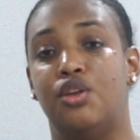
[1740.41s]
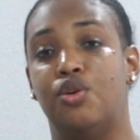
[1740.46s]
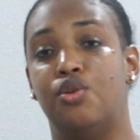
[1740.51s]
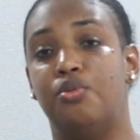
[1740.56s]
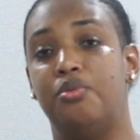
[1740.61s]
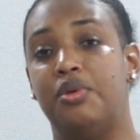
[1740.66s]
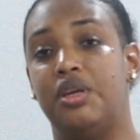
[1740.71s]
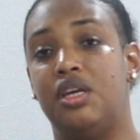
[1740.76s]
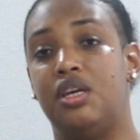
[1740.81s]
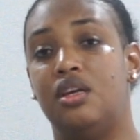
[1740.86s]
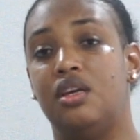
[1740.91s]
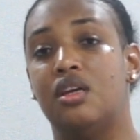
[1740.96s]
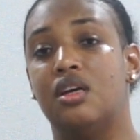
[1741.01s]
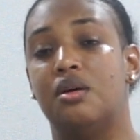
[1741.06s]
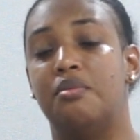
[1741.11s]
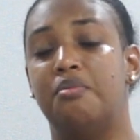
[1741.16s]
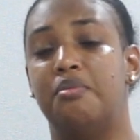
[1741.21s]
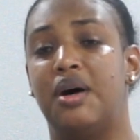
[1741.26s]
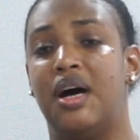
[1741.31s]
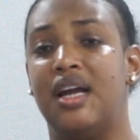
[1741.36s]
No me
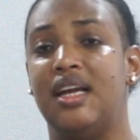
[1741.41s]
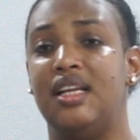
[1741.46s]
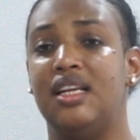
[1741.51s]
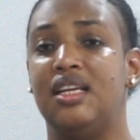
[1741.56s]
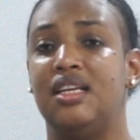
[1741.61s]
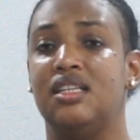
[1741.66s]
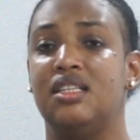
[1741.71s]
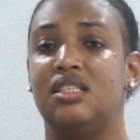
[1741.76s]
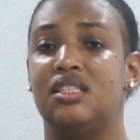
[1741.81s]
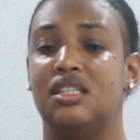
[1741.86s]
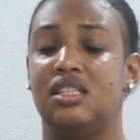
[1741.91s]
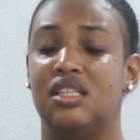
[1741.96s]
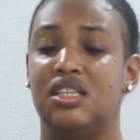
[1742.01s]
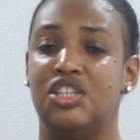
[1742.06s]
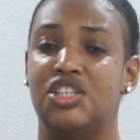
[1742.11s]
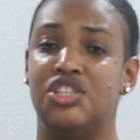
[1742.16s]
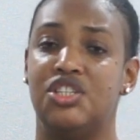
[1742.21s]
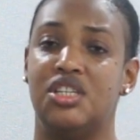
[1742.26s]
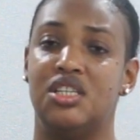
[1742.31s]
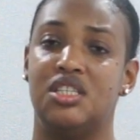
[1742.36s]
combining
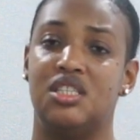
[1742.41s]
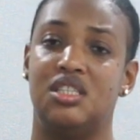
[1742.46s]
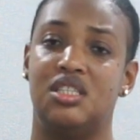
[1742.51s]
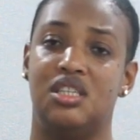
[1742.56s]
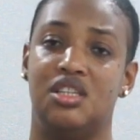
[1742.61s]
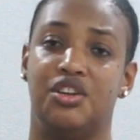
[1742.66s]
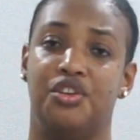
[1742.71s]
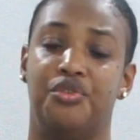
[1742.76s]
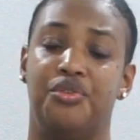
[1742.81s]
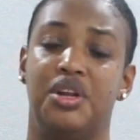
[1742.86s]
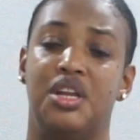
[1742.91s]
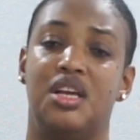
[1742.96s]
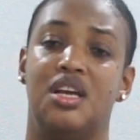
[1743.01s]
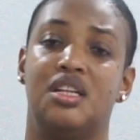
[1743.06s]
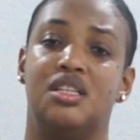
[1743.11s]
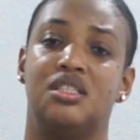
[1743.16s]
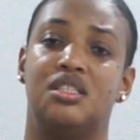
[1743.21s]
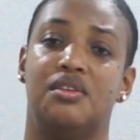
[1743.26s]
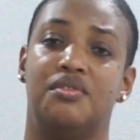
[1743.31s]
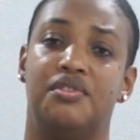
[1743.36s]
delicious
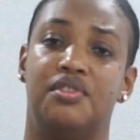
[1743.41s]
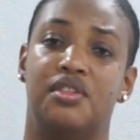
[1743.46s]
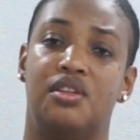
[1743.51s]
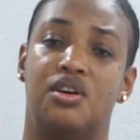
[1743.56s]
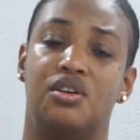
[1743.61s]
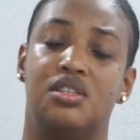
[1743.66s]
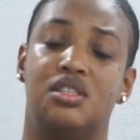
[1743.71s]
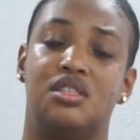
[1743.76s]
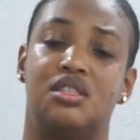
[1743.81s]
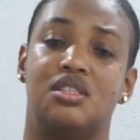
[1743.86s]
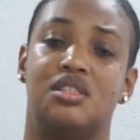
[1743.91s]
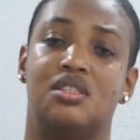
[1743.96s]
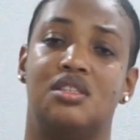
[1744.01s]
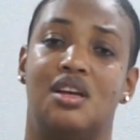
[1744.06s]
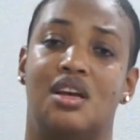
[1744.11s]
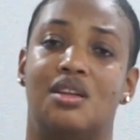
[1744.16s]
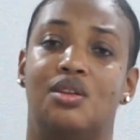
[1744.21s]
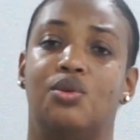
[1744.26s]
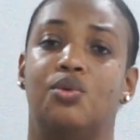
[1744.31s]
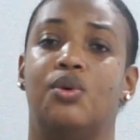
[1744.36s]
ingredients of
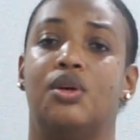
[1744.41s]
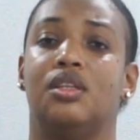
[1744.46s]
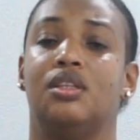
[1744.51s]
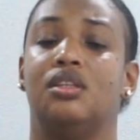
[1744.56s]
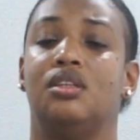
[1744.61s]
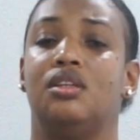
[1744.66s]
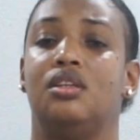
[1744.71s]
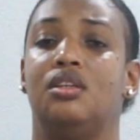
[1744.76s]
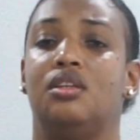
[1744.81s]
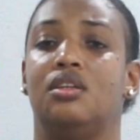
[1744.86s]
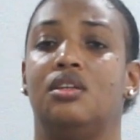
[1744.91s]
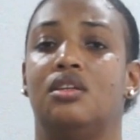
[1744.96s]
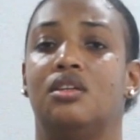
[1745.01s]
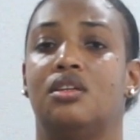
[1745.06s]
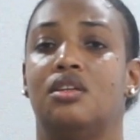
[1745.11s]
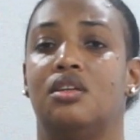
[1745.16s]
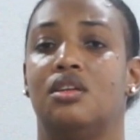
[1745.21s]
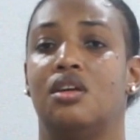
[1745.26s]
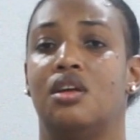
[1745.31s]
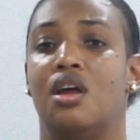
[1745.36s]
thoughts eloquently.
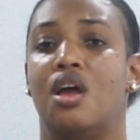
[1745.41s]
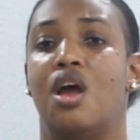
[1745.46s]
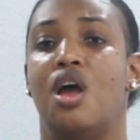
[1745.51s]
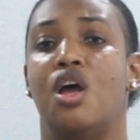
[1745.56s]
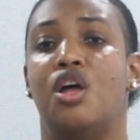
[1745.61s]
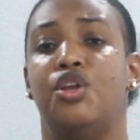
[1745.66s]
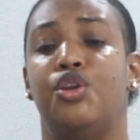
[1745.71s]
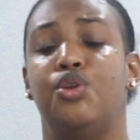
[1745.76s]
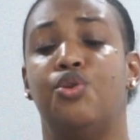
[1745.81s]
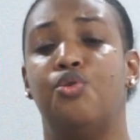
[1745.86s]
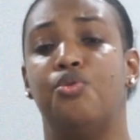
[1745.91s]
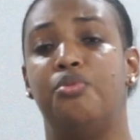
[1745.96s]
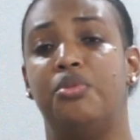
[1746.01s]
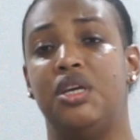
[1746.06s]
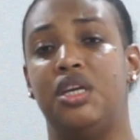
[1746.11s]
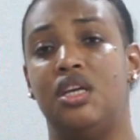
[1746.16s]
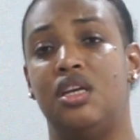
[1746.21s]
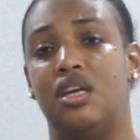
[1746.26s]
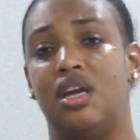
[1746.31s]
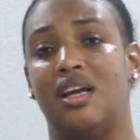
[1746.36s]
No
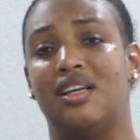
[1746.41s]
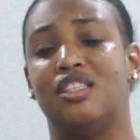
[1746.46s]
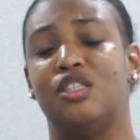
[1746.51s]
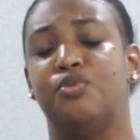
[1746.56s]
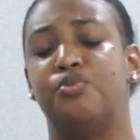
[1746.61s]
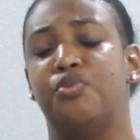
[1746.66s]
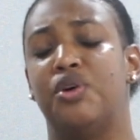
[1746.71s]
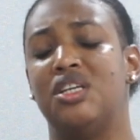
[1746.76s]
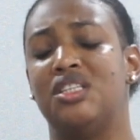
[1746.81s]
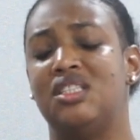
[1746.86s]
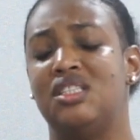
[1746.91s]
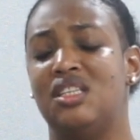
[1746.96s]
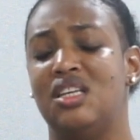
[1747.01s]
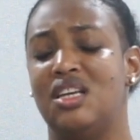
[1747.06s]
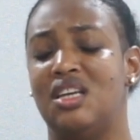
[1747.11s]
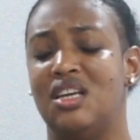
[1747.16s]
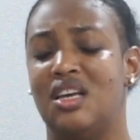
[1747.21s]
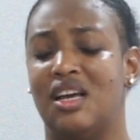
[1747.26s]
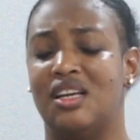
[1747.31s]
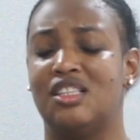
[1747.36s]
me
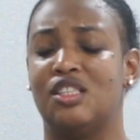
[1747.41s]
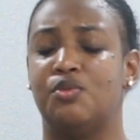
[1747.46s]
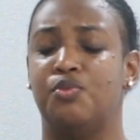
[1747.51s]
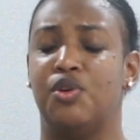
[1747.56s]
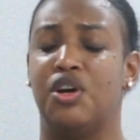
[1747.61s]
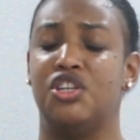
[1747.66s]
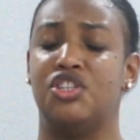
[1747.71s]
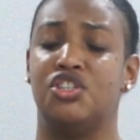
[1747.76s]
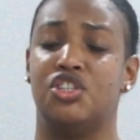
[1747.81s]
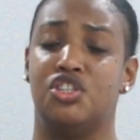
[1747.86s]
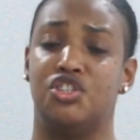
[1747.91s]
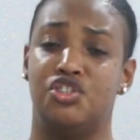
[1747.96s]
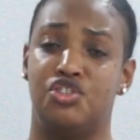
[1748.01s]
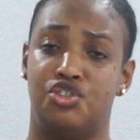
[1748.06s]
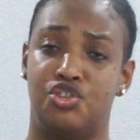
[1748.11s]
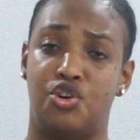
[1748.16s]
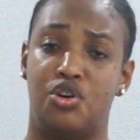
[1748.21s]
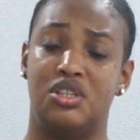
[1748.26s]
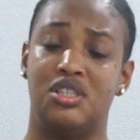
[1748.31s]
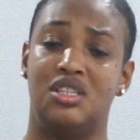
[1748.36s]
expressing expressions,
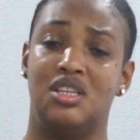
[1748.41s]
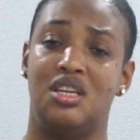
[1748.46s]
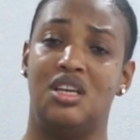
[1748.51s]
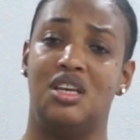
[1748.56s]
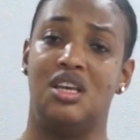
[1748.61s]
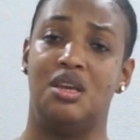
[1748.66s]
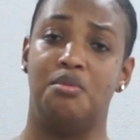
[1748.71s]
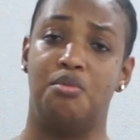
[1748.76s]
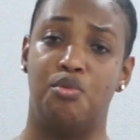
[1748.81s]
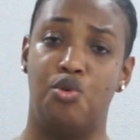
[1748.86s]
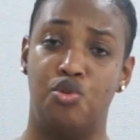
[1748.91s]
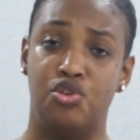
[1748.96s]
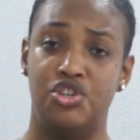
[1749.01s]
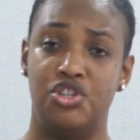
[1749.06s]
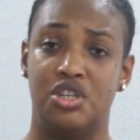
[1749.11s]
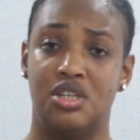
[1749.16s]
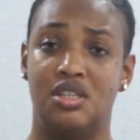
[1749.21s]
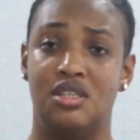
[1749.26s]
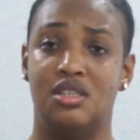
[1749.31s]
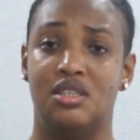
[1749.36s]
jotting
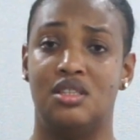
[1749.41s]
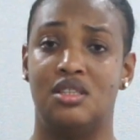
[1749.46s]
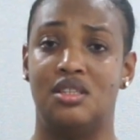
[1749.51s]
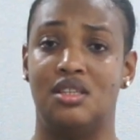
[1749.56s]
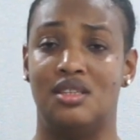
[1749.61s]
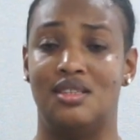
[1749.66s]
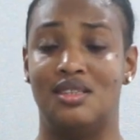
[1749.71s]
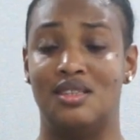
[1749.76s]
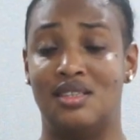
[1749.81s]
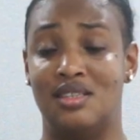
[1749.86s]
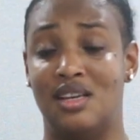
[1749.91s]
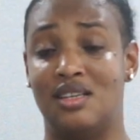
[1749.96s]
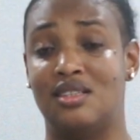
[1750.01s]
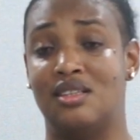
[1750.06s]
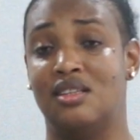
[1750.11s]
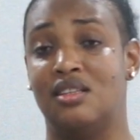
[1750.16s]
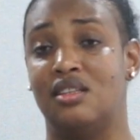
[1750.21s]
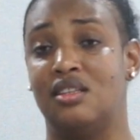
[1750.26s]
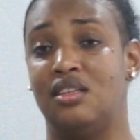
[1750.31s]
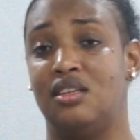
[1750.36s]
emotions
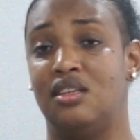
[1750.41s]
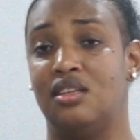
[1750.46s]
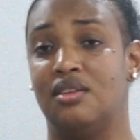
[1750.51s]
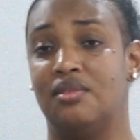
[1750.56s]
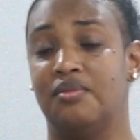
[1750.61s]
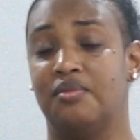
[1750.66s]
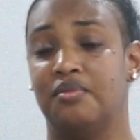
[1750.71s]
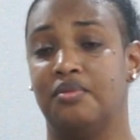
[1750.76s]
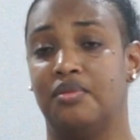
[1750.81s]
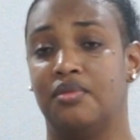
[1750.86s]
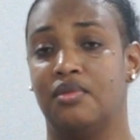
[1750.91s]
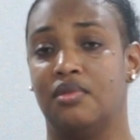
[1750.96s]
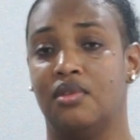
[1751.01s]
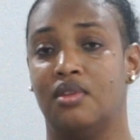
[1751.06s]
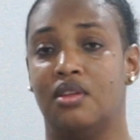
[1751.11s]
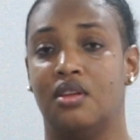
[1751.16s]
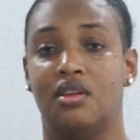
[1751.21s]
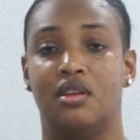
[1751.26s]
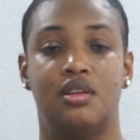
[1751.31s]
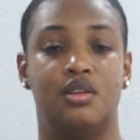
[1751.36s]
incessantly.
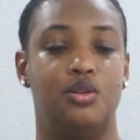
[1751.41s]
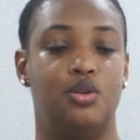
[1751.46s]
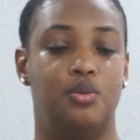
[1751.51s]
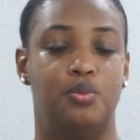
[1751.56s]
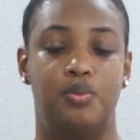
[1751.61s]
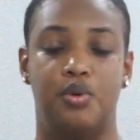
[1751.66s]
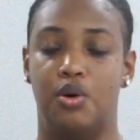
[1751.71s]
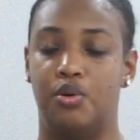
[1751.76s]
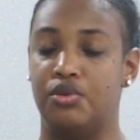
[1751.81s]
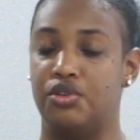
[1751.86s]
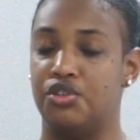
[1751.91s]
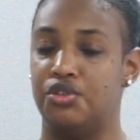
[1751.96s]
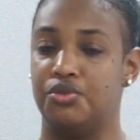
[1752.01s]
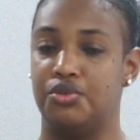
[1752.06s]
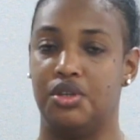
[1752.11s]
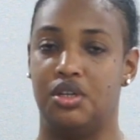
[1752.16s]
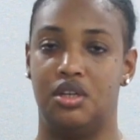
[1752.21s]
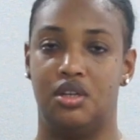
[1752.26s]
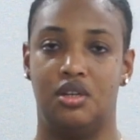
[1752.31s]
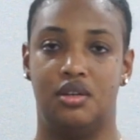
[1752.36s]
No
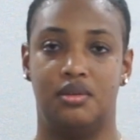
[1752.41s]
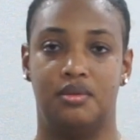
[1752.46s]
poetry.